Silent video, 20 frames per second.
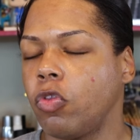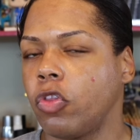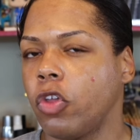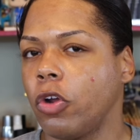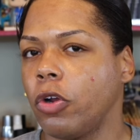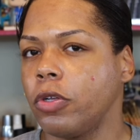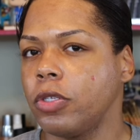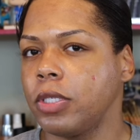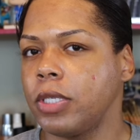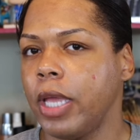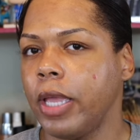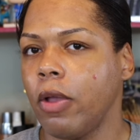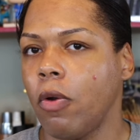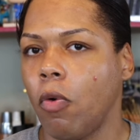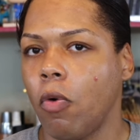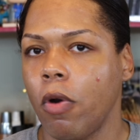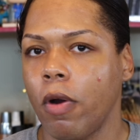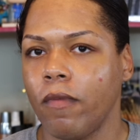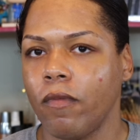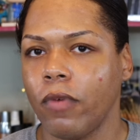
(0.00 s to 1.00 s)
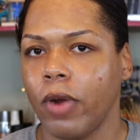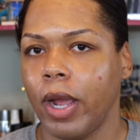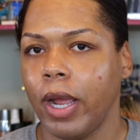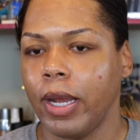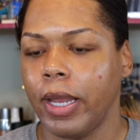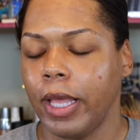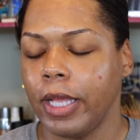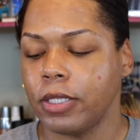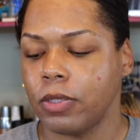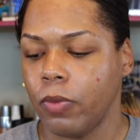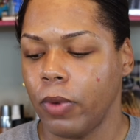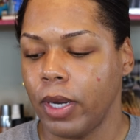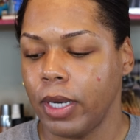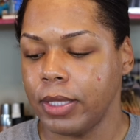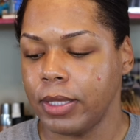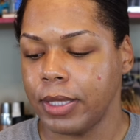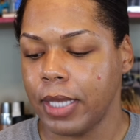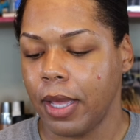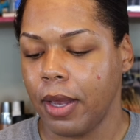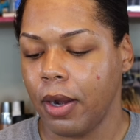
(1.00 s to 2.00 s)
Thursday or Friday as well
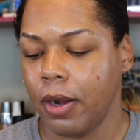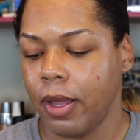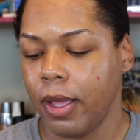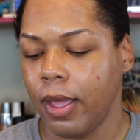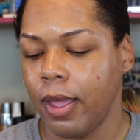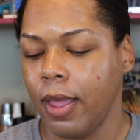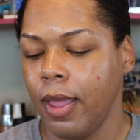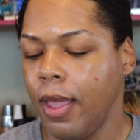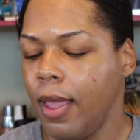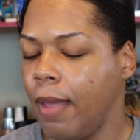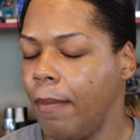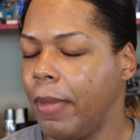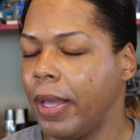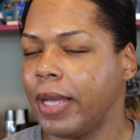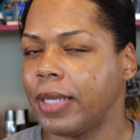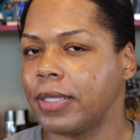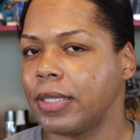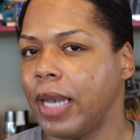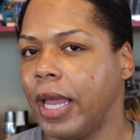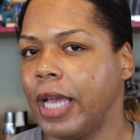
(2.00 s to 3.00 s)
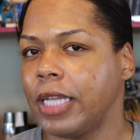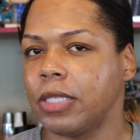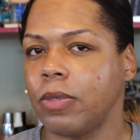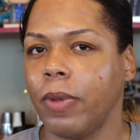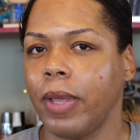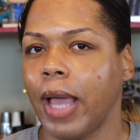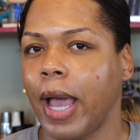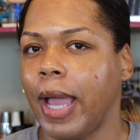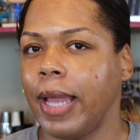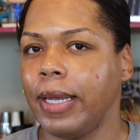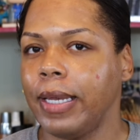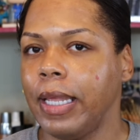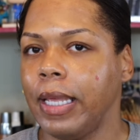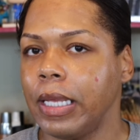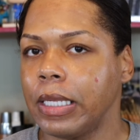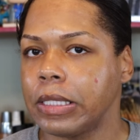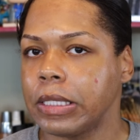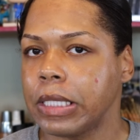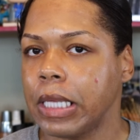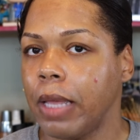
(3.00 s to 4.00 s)
as Saturday because last week I
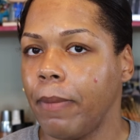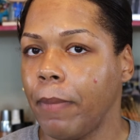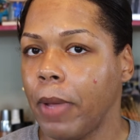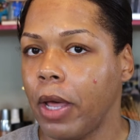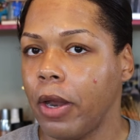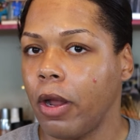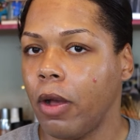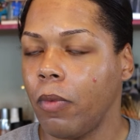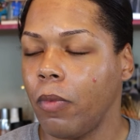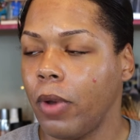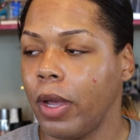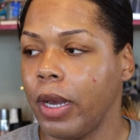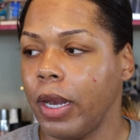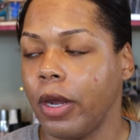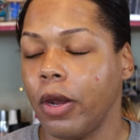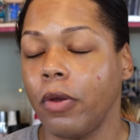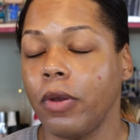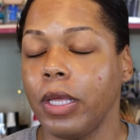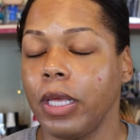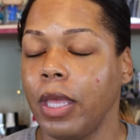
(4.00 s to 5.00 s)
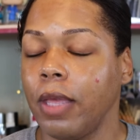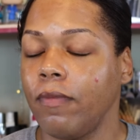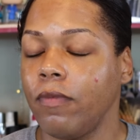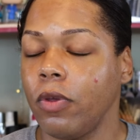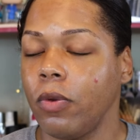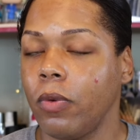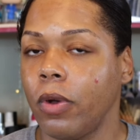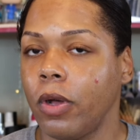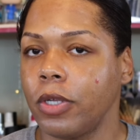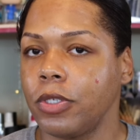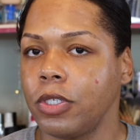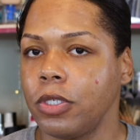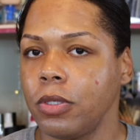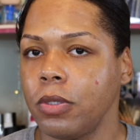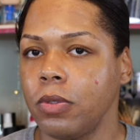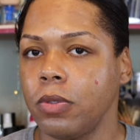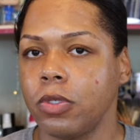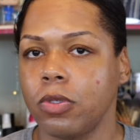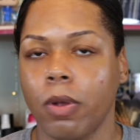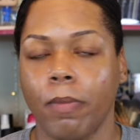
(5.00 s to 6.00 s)
did skip out on one and only give you all
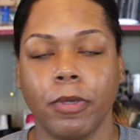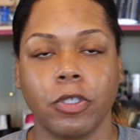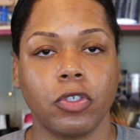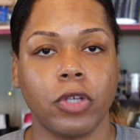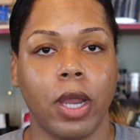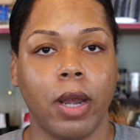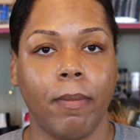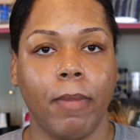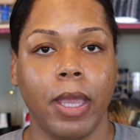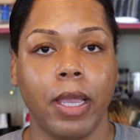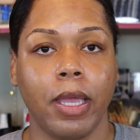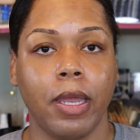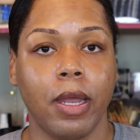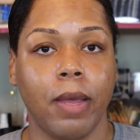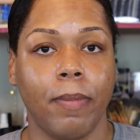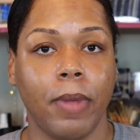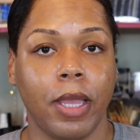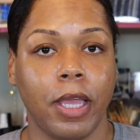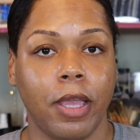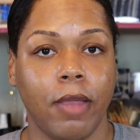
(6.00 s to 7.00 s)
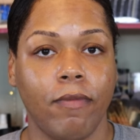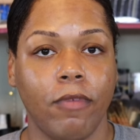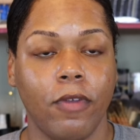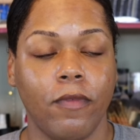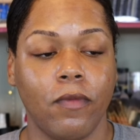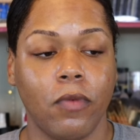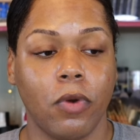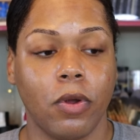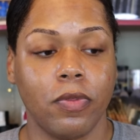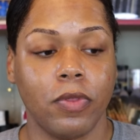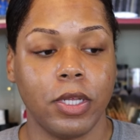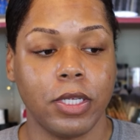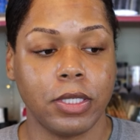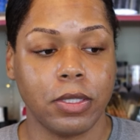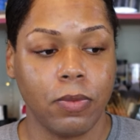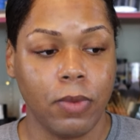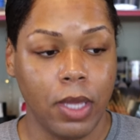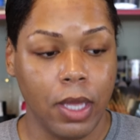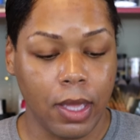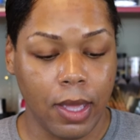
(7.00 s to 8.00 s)
two so I'm gonna try to make it up and give you four
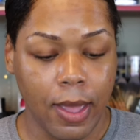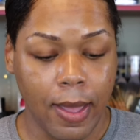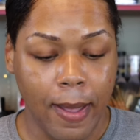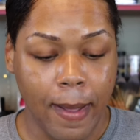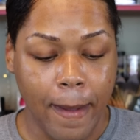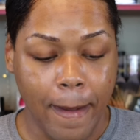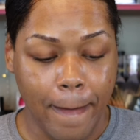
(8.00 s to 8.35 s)
this week